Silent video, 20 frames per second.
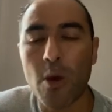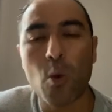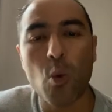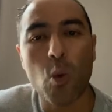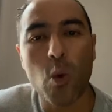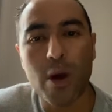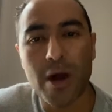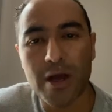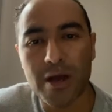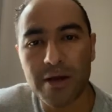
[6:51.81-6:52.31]

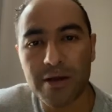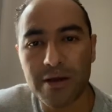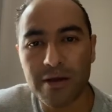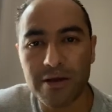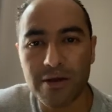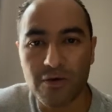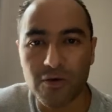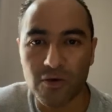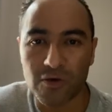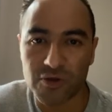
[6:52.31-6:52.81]
one
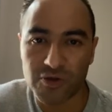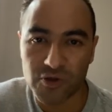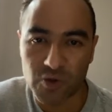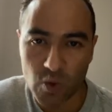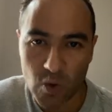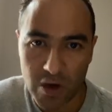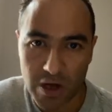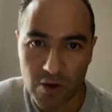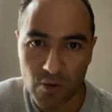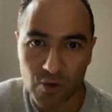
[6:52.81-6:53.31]
or
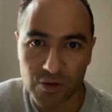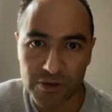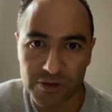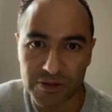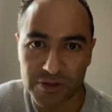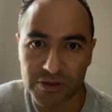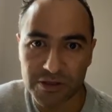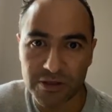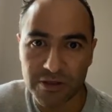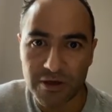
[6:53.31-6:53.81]
two
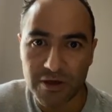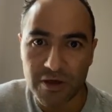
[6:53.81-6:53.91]
hours